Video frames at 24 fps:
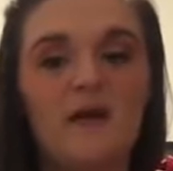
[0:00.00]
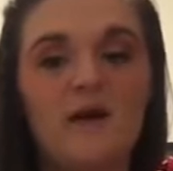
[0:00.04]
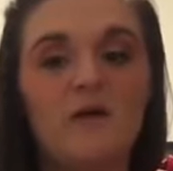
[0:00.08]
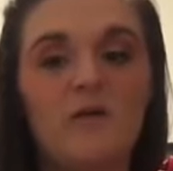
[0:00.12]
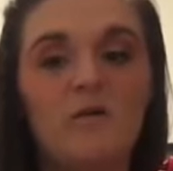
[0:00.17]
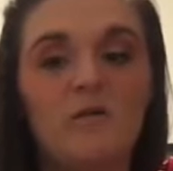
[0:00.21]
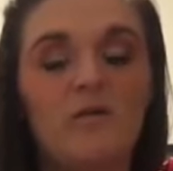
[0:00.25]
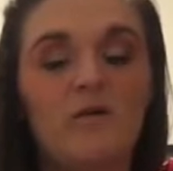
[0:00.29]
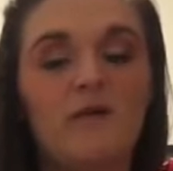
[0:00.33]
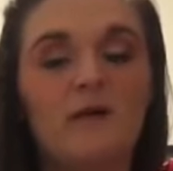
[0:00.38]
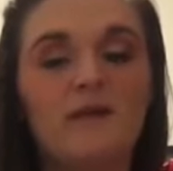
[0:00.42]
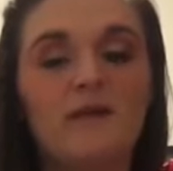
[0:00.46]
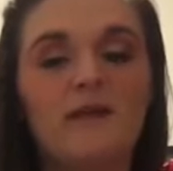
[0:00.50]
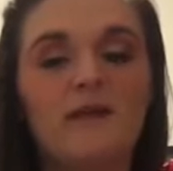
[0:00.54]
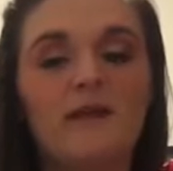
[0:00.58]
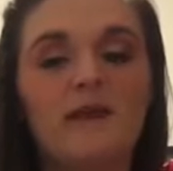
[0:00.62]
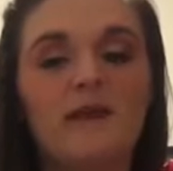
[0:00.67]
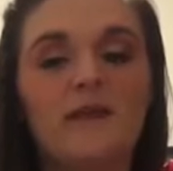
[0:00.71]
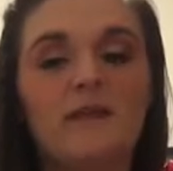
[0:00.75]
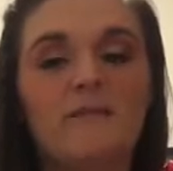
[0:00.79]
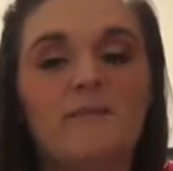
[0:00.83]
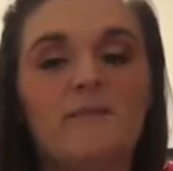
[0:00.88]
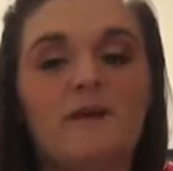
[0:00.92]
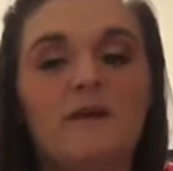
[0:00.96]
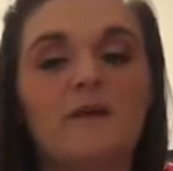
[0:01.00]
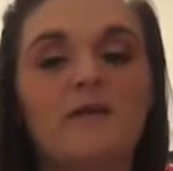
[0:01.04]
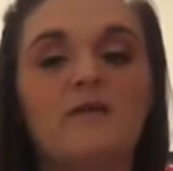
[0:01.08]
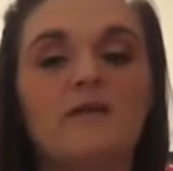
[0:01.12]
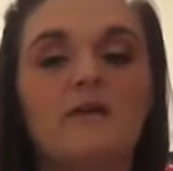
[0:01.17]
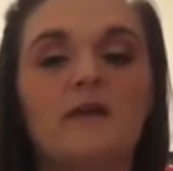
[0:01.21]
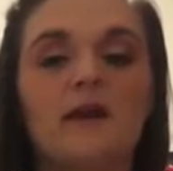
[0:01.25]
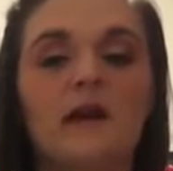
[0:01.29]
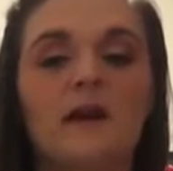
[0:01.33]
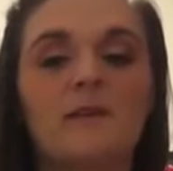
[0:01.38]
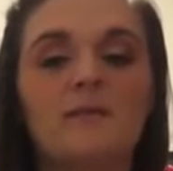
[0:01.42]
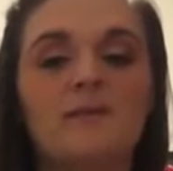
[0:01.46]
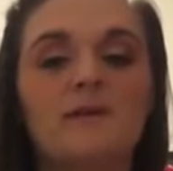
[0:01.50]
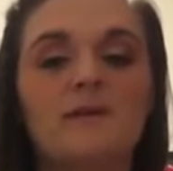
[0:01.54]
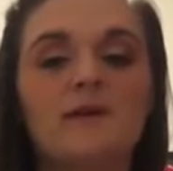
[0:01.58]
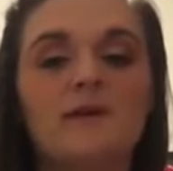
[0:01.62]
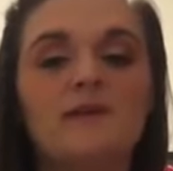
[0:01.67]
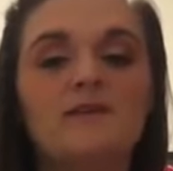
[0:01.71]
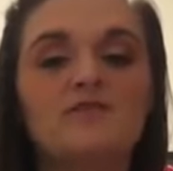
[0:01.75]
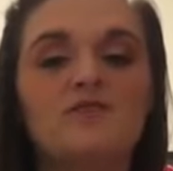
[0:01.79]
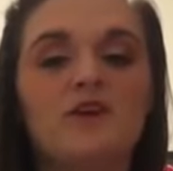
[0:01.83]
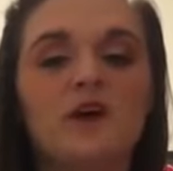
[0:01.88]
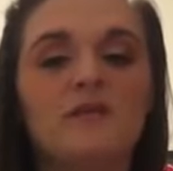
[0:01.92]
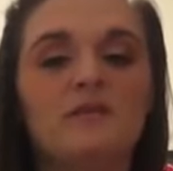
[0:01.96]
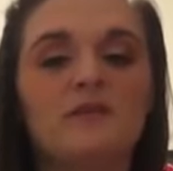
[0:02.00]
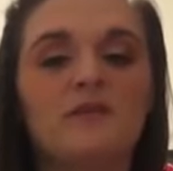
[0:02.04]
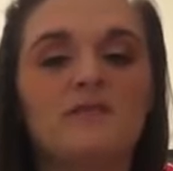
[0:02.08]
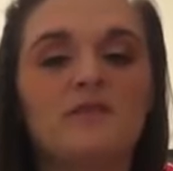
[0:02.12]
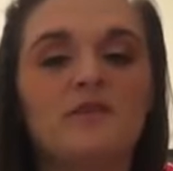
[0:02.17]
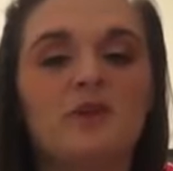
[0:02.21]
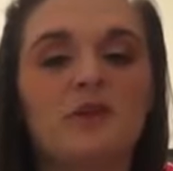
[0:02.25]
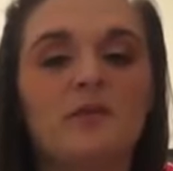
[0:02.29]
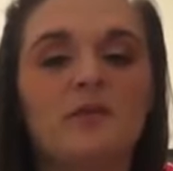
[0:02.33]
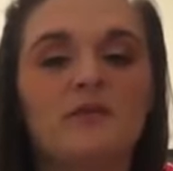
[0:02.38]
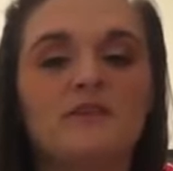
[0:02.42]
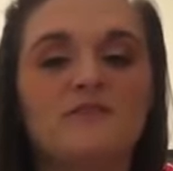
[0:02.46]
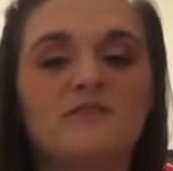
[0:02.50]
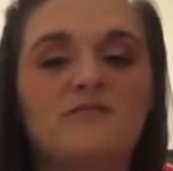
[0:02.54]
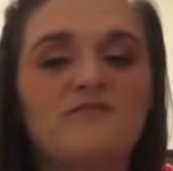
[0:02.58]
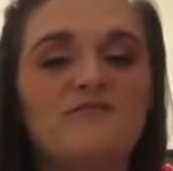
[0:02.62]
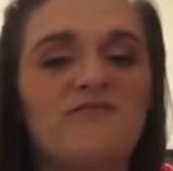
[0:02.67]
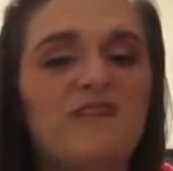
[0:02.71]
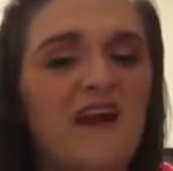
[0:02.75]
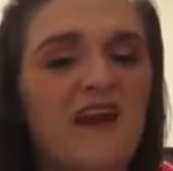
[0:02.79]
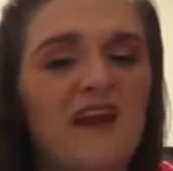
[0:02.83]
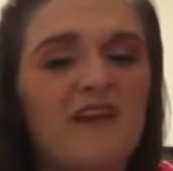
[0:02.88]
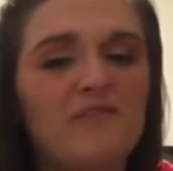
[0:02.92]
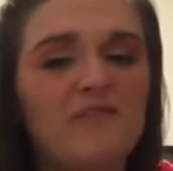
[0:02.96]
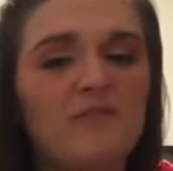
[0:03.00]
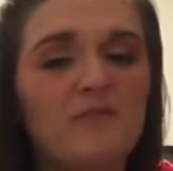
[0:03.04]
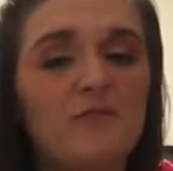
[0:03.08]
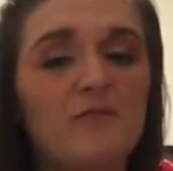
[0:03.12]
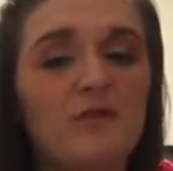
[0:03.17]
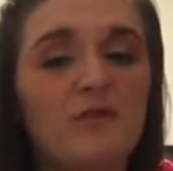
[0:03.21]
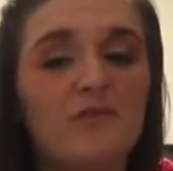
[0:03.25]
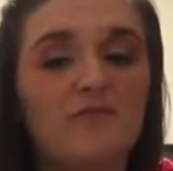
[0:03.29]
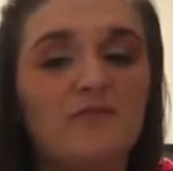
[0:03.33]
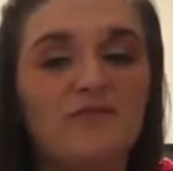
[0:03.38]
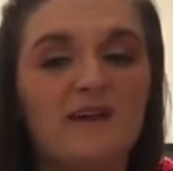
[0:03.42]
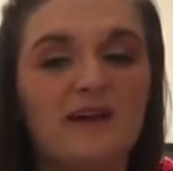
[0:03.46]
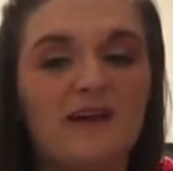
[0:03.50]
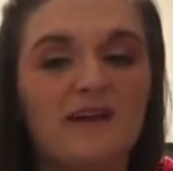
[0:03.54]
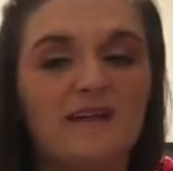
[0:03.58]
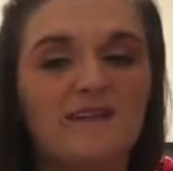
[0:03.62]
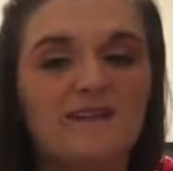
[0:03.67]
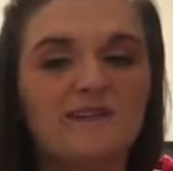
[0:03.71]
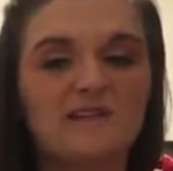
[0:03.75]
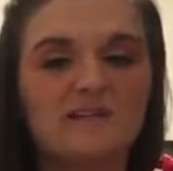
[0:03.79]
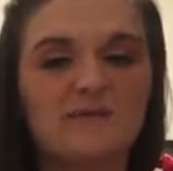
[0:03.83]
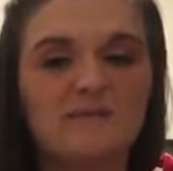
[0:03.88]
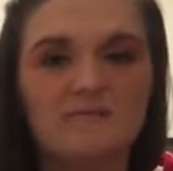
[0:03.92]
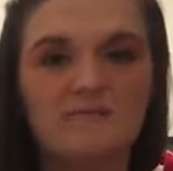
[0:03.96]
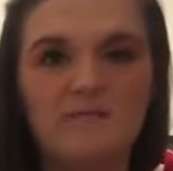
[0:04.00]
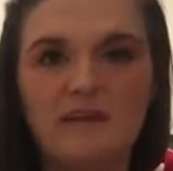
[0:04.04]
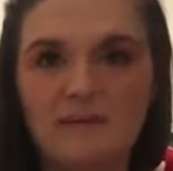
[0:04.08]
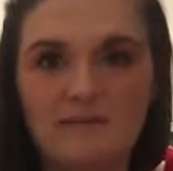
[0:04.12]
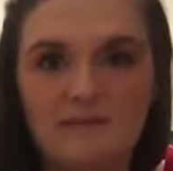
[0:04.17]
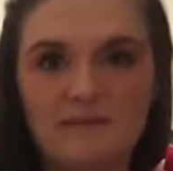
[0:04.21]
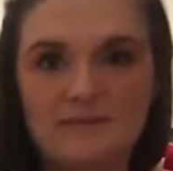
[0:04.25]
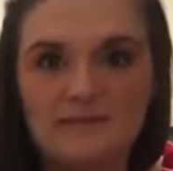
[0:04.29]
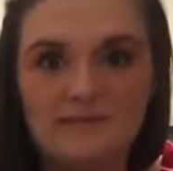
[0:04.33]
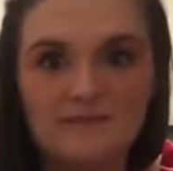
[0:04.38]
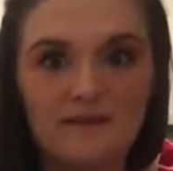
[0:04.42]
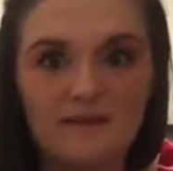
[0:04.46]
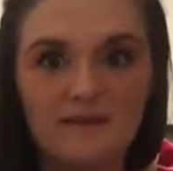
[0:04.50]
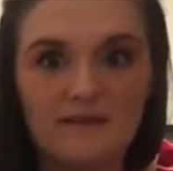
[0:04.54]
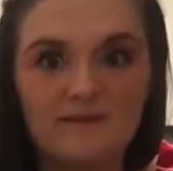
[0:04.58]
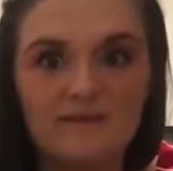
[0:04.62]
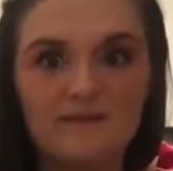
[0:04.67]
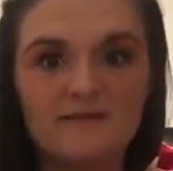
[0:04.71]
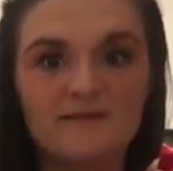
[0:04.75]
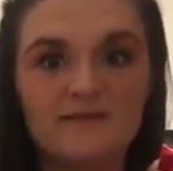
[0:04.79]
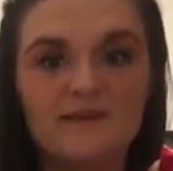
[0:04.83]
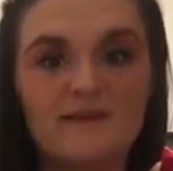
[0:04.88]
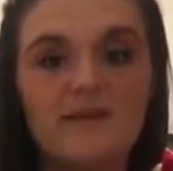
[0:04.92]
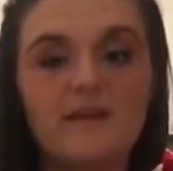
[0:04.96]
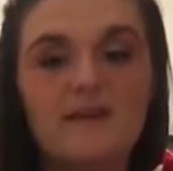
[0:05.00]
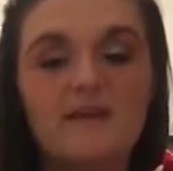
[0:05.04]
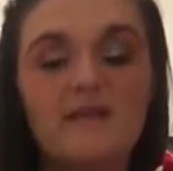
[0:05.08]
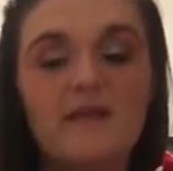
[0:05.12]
Walking in and peering up, he saw that there was 5 or more flights, maybe 6.